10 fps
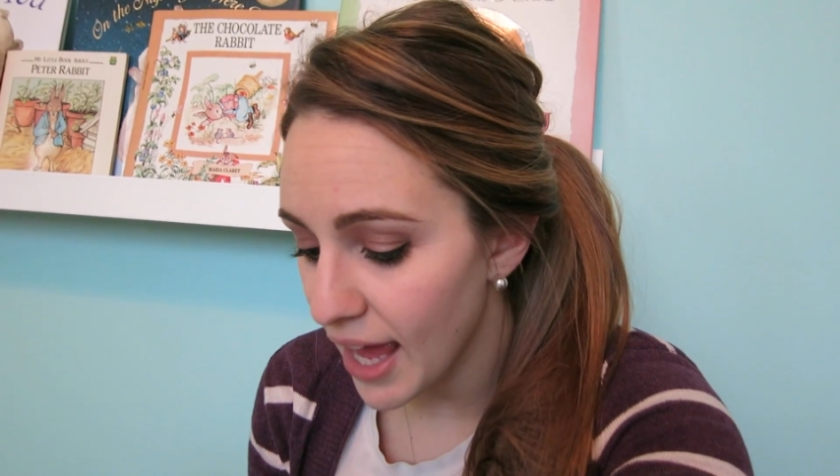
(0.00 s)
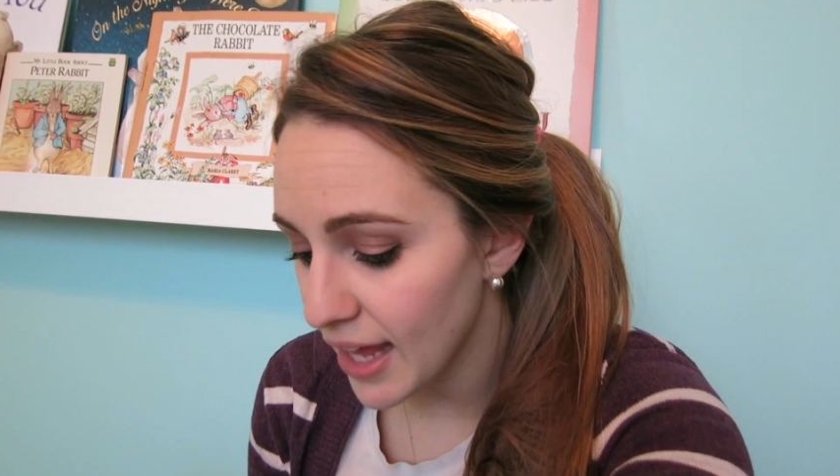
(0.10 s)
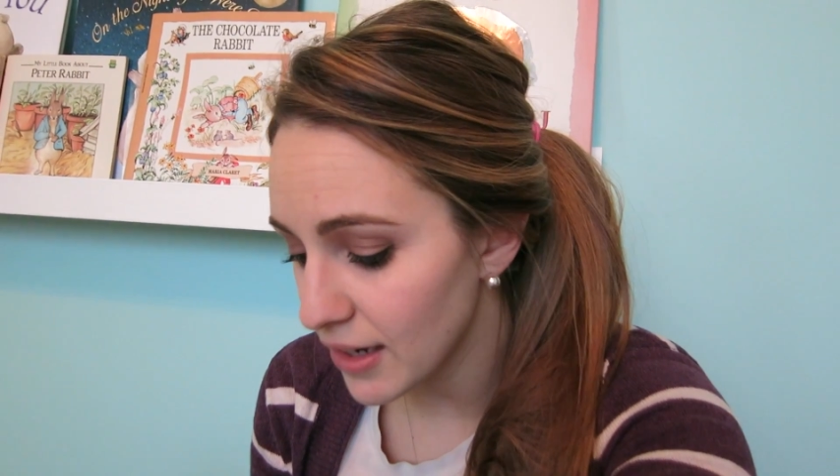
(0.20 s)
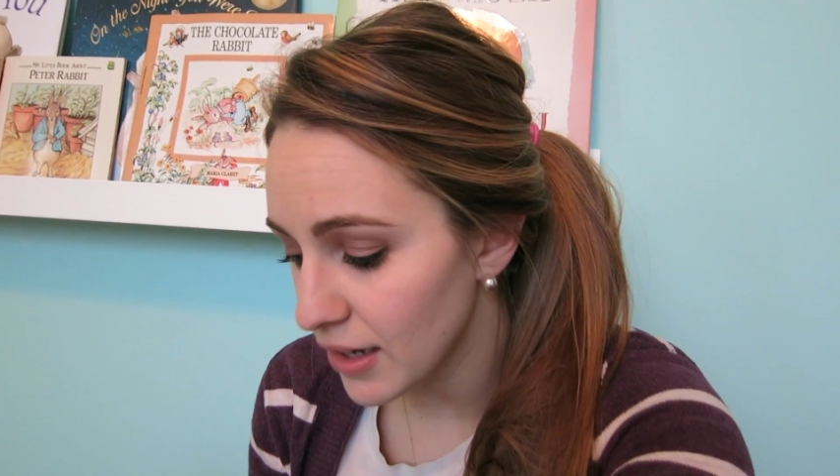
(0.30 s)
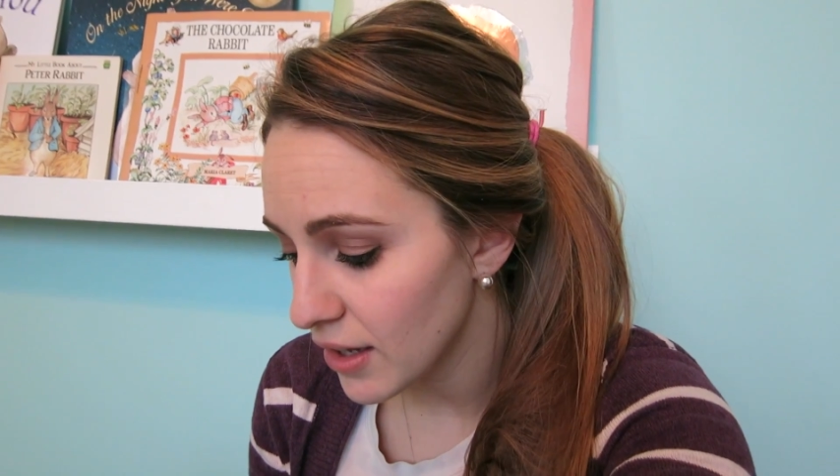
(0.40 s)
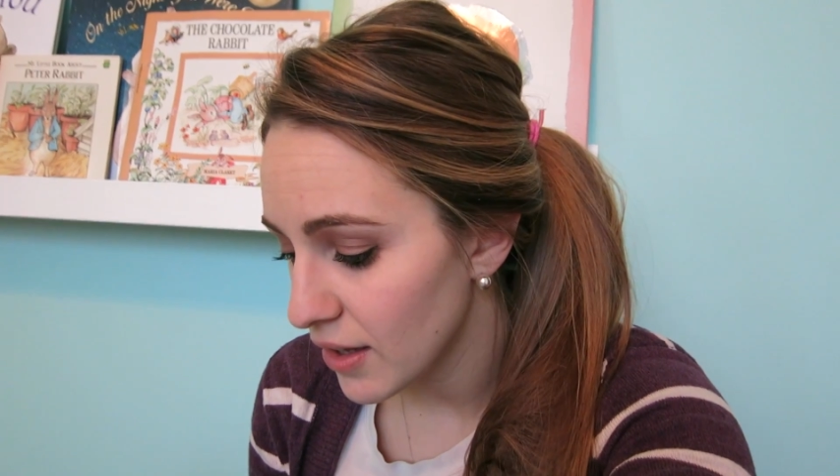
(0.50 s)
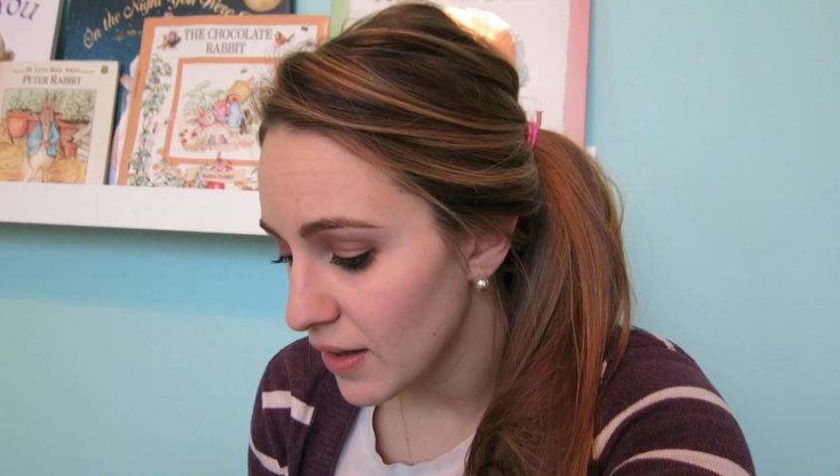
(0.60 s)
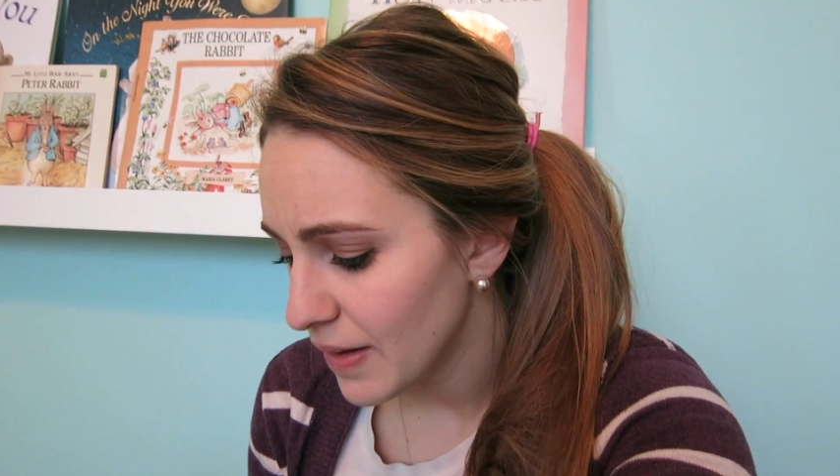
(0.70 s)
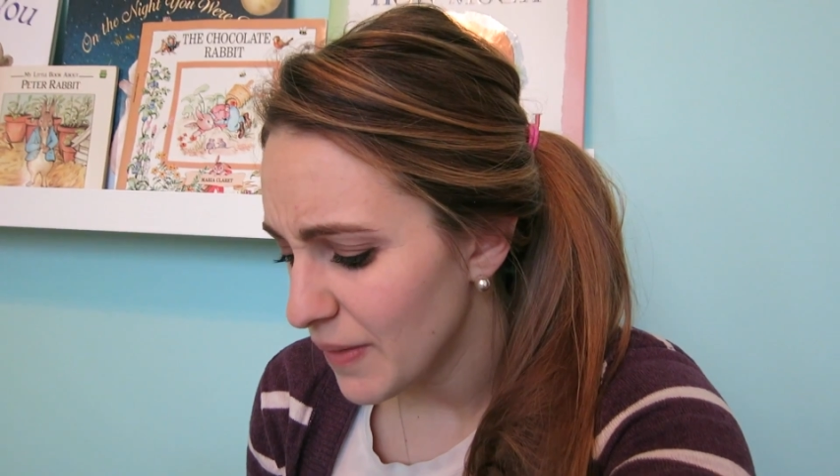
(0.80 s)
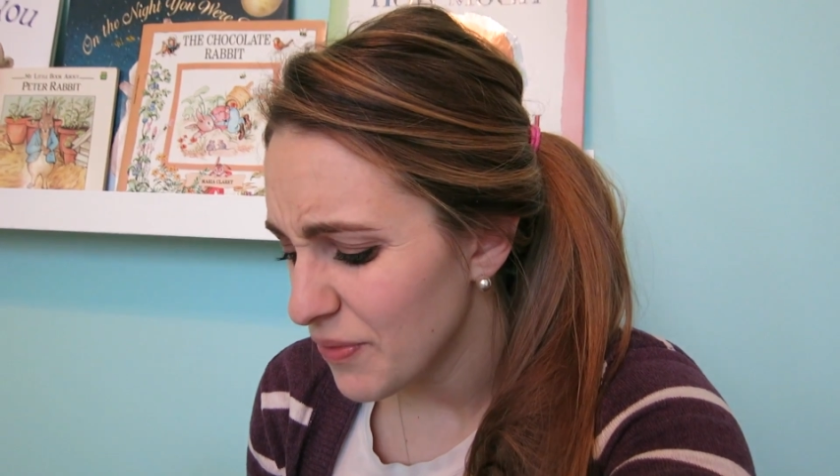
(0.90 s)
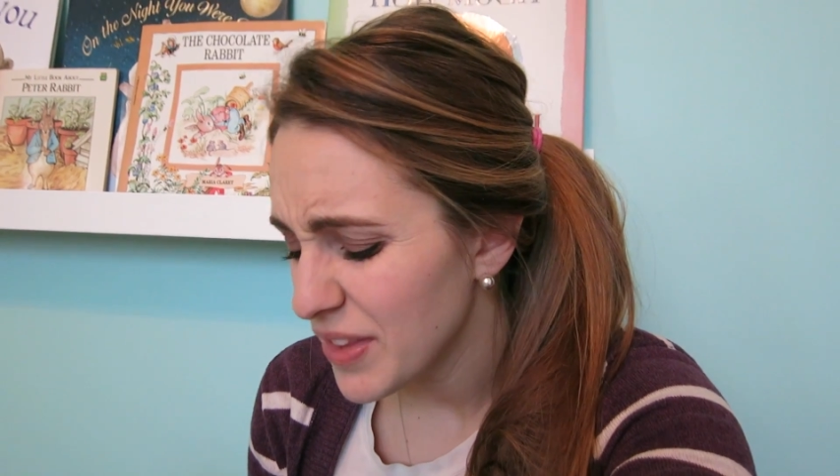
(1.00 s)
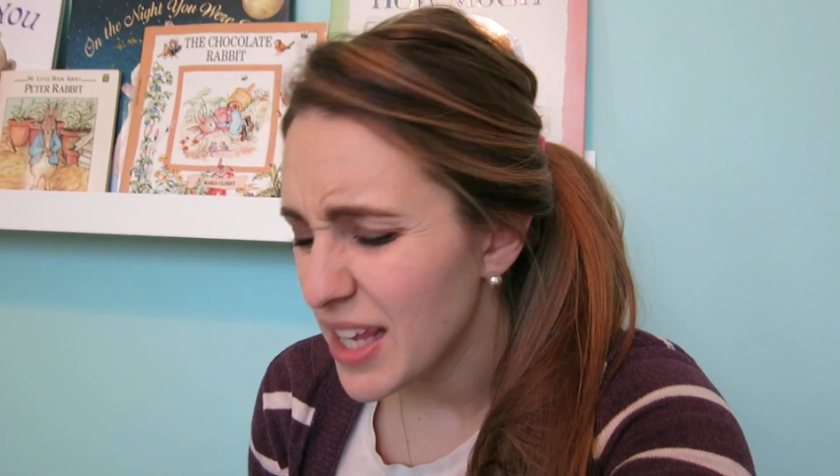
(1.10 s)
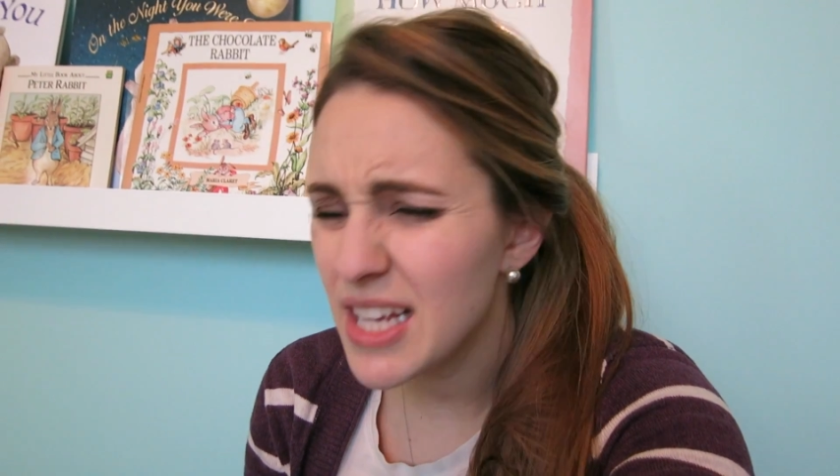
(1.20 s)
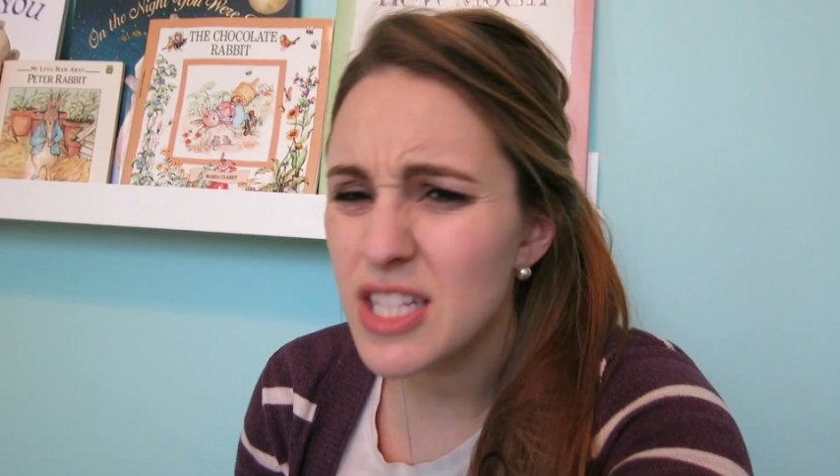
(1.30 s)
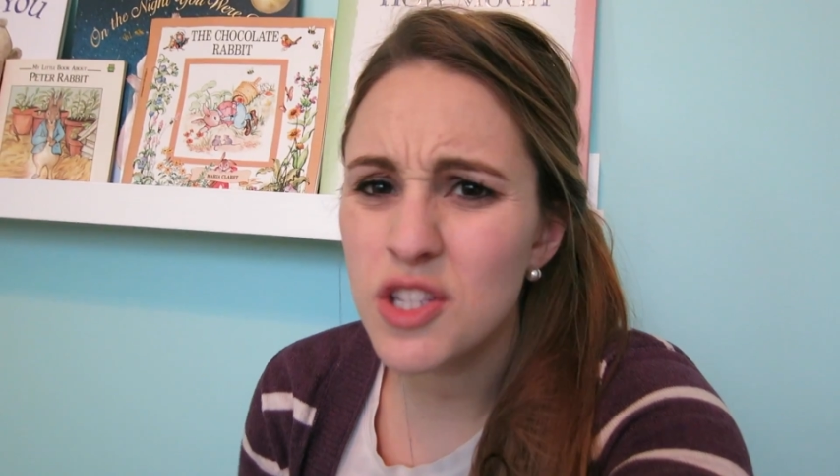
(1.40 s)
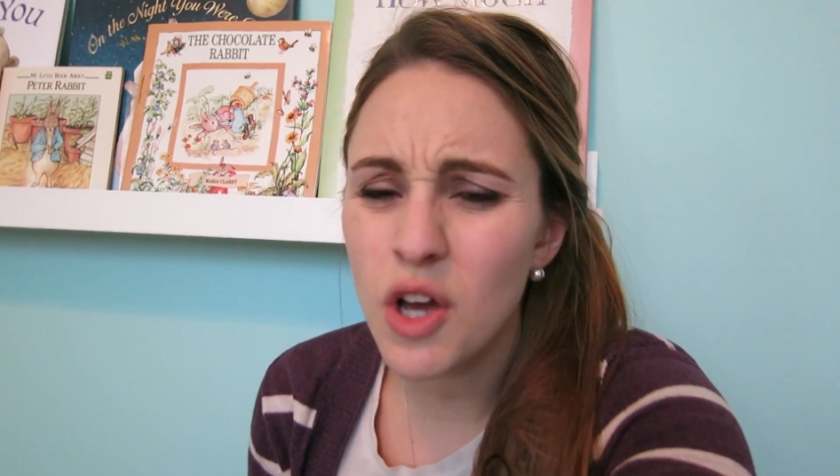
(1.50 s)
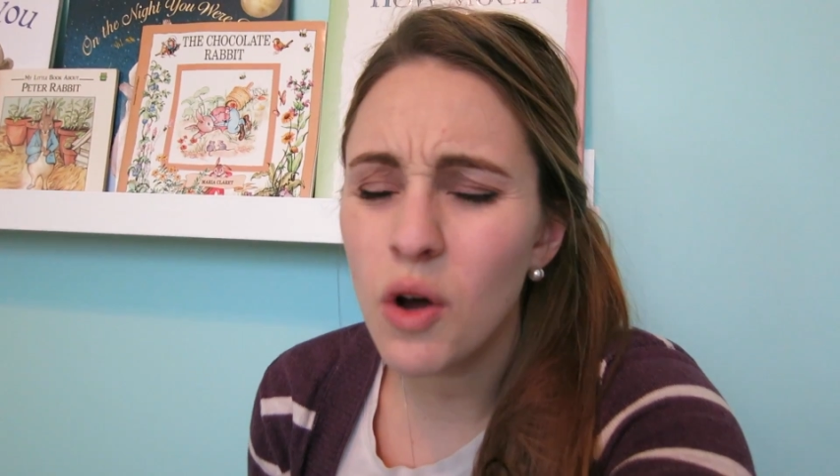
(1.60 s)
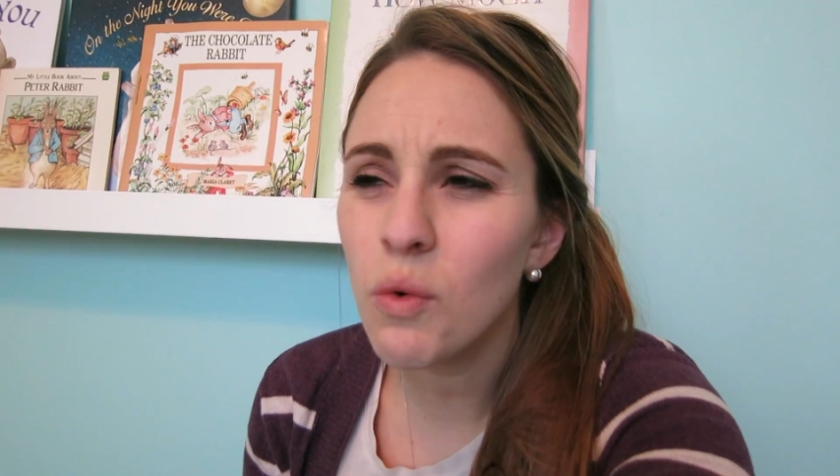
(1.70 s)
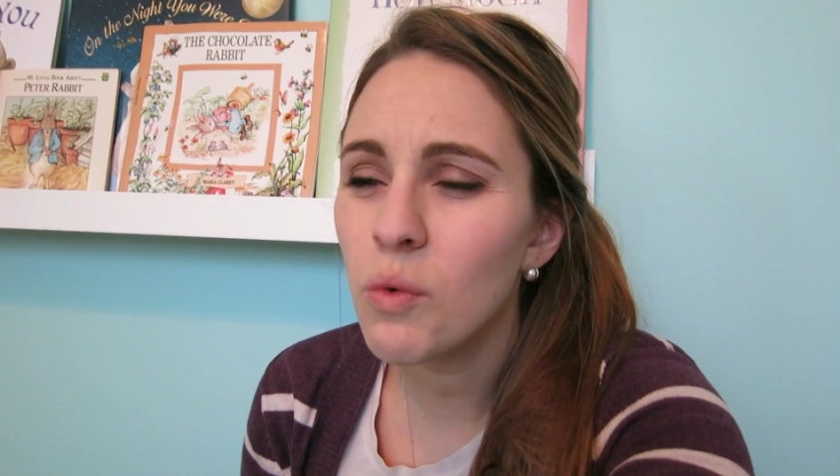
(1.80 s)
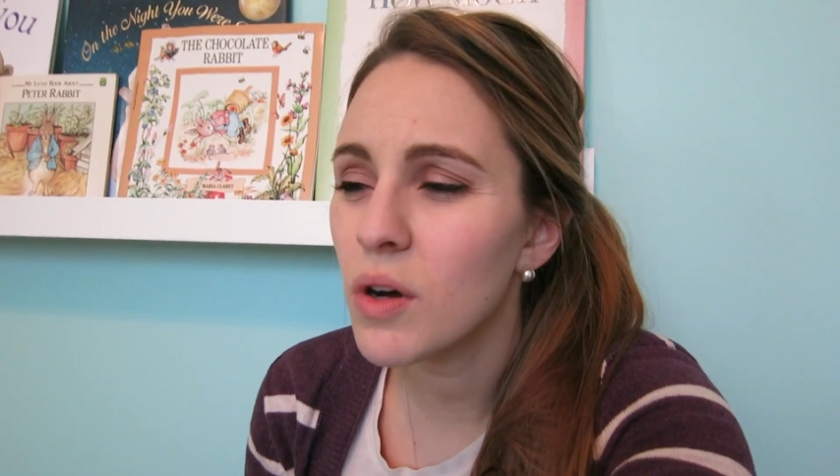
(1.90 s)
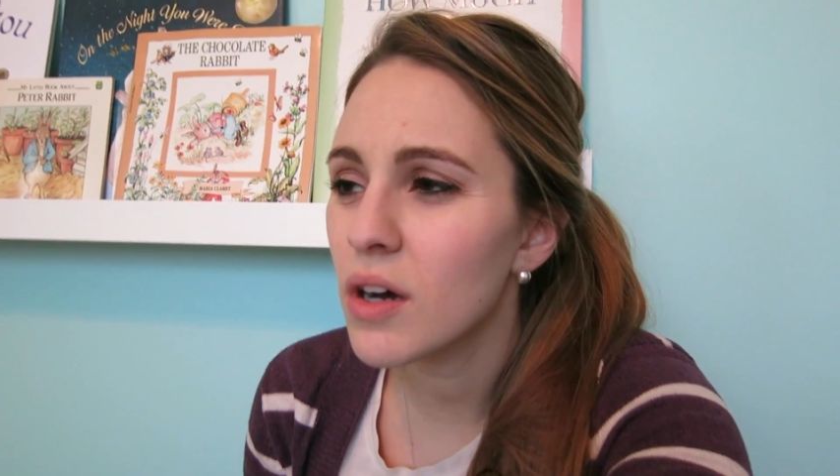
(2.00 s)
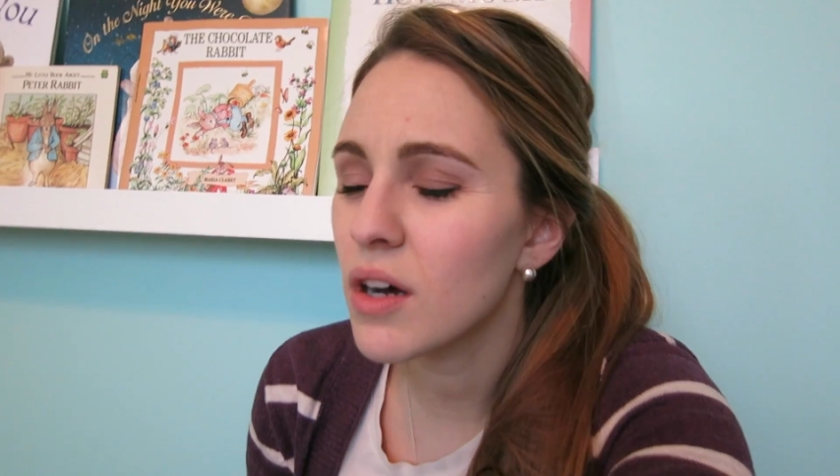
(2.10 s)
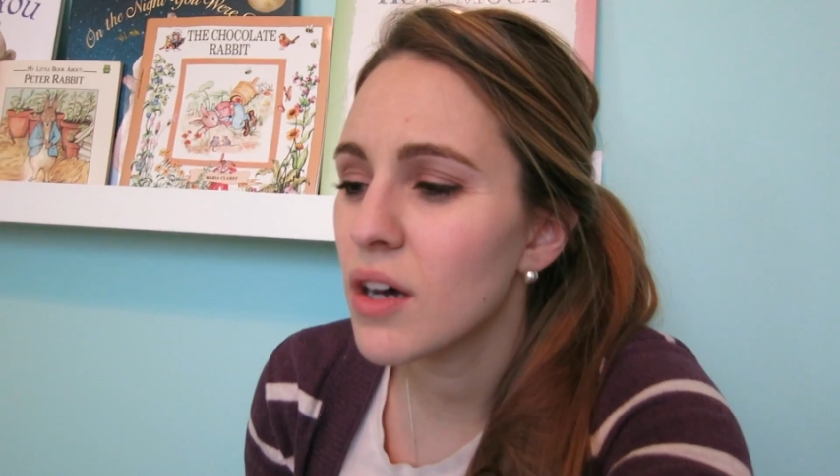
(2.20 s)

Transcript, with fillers: and he's so,